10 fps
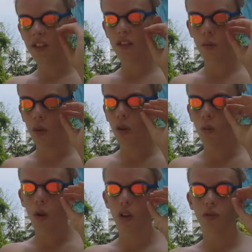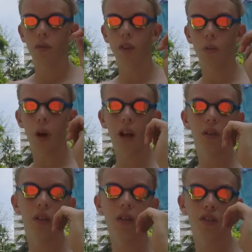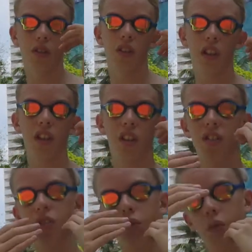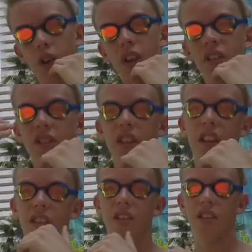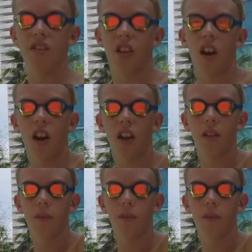The mirror works really well, so then you can still see into the sky.